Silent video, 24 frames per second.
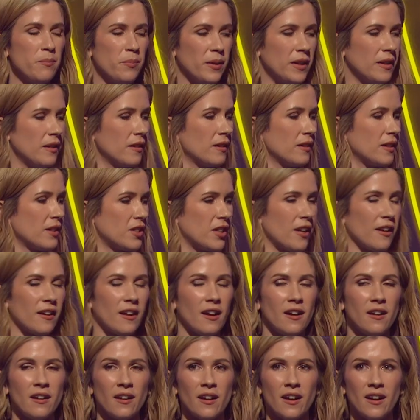bin at the
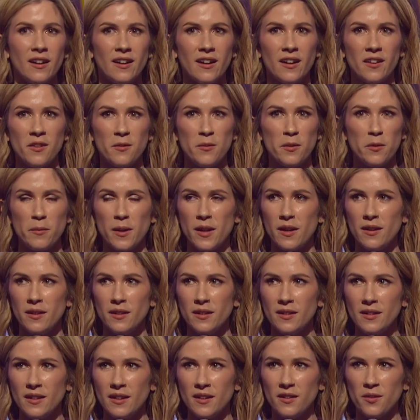checkout and cut out the
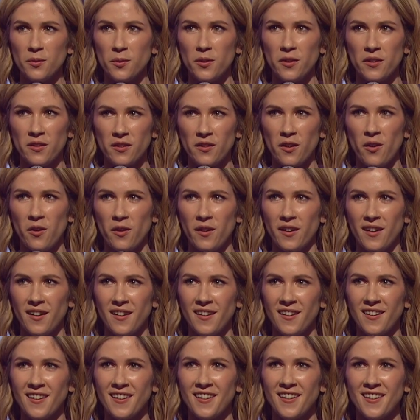middleman? That's where it's
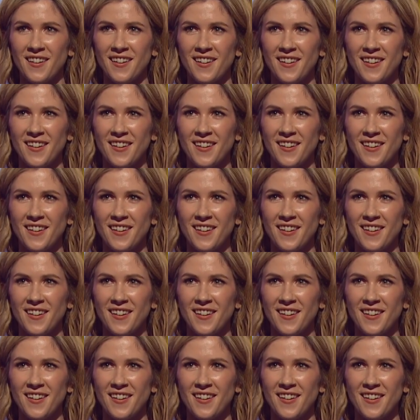going.